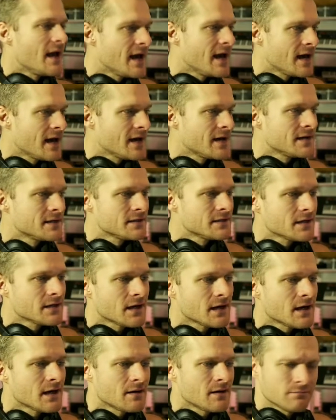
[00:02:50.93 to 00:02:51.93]
And
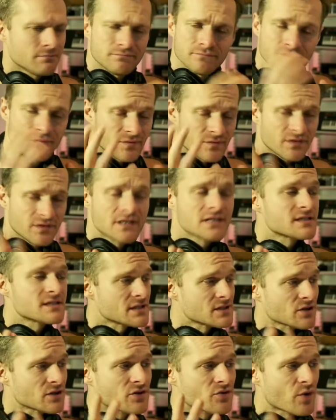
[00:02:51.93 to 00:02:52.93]

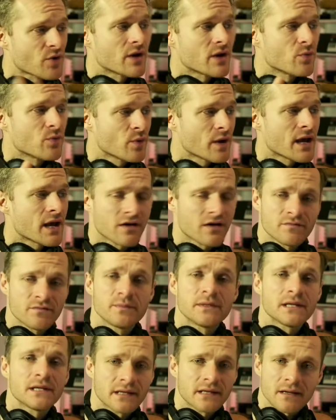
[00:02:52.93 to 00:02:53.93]
this is a great way
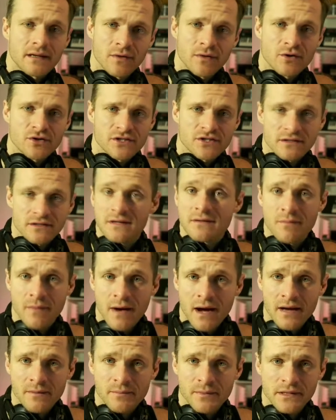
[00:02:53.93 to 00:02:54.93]
of building an emotion, in
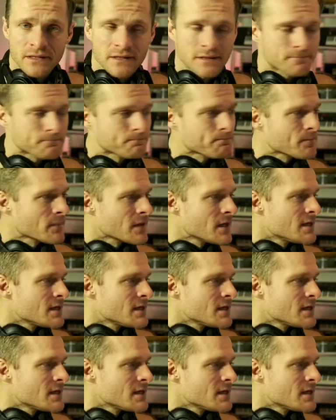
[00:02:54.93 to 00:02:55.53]
my opinion.